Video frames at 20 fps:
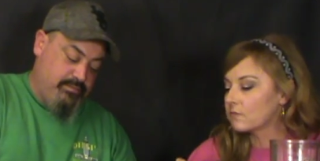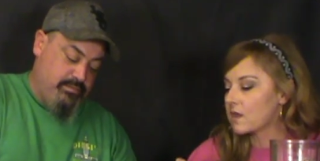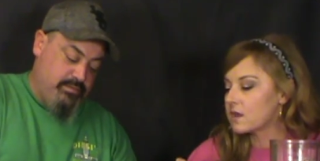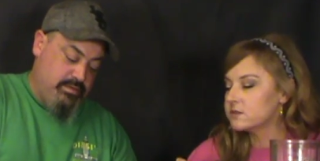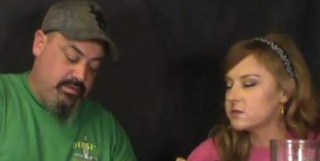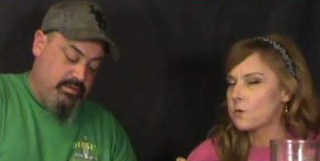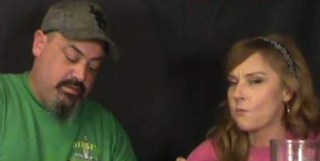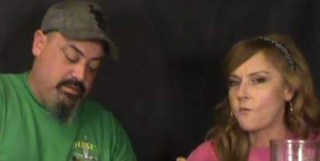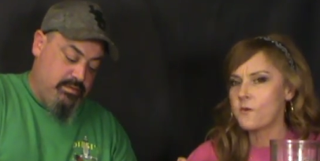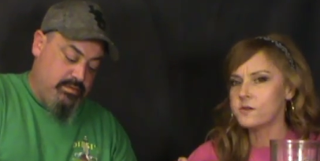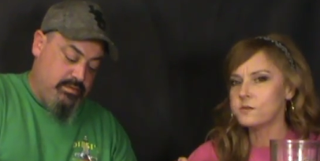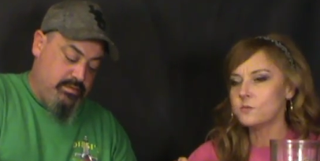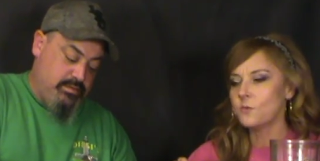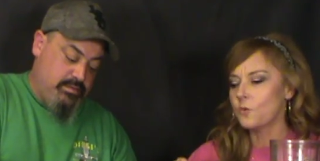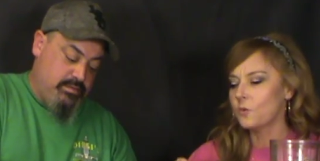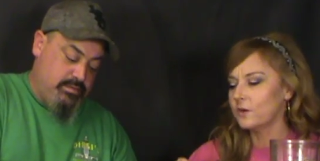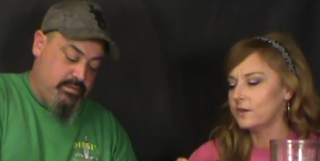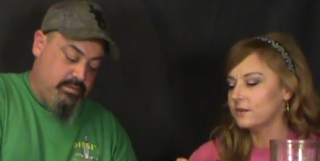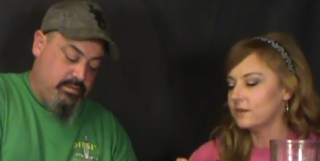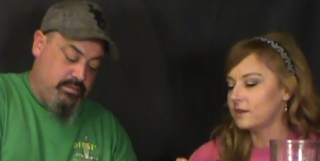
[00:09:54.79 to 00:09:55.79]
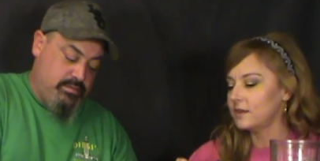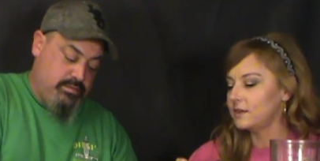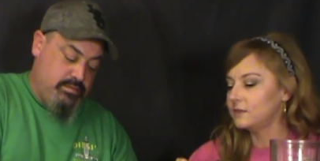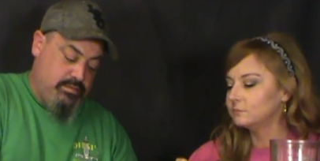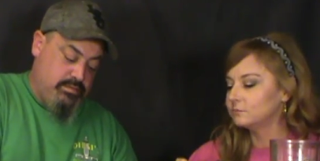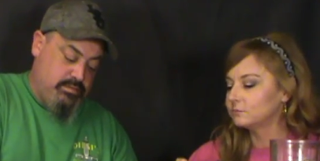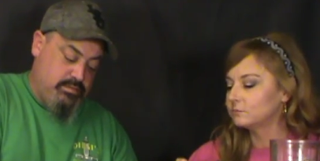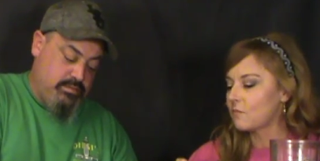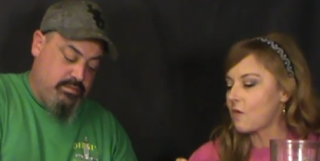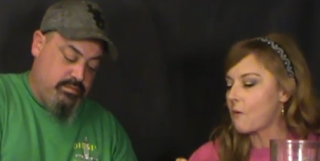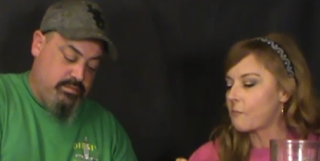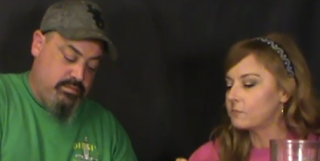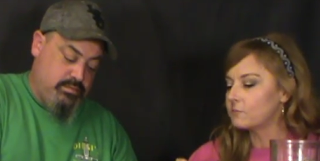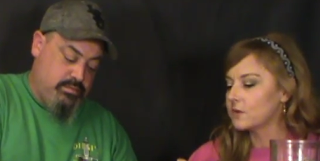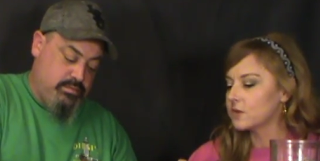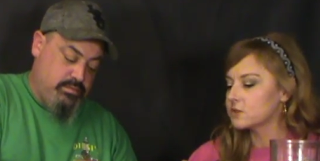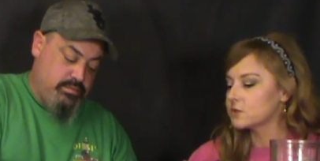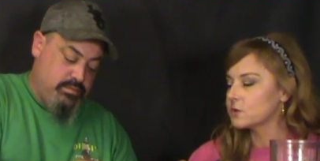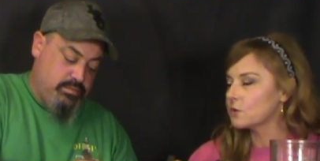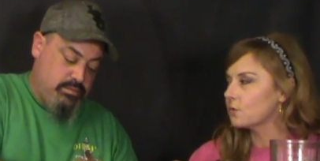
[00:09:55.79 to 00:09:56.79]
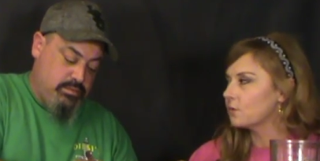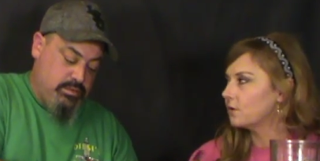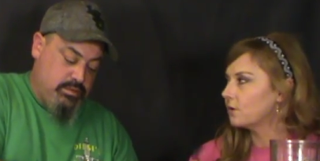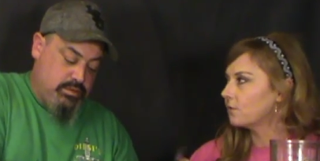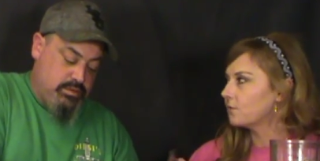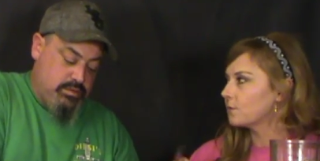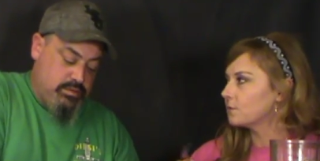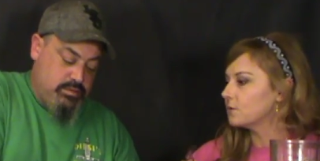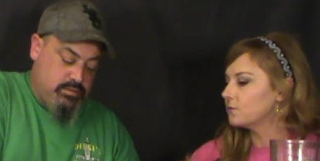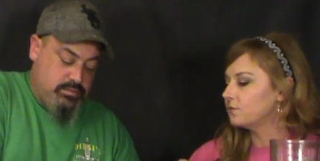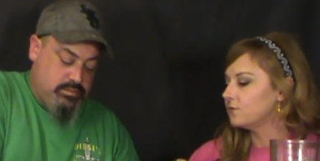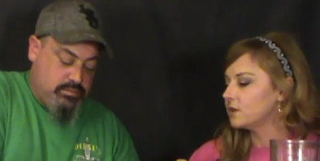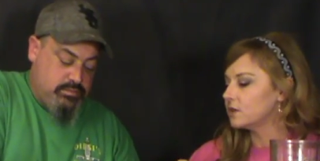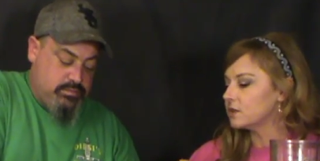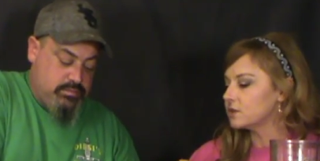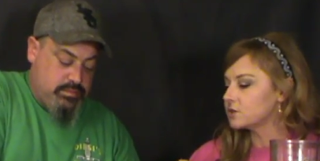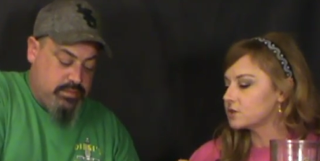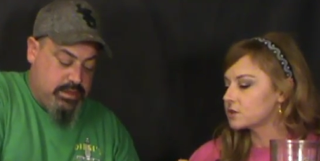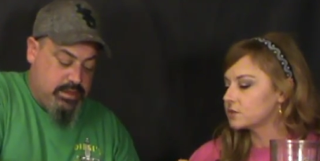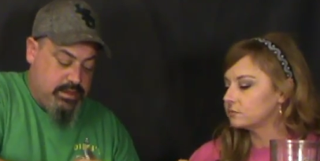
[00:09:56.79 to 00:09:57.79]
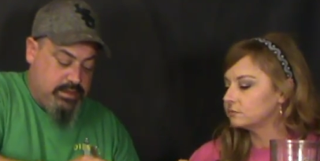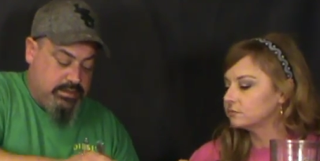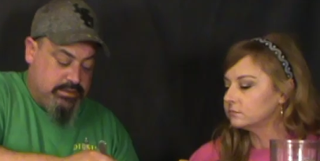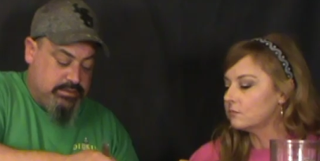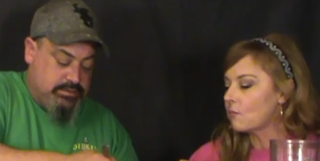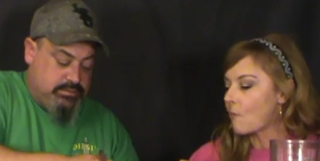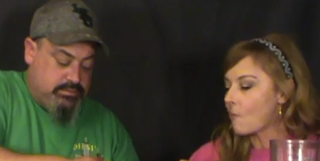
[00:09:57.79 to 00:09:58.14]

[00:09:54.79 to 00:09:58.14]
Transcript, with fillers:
Speaker 1: It's real oily. That's the oil from the fish. Yeah.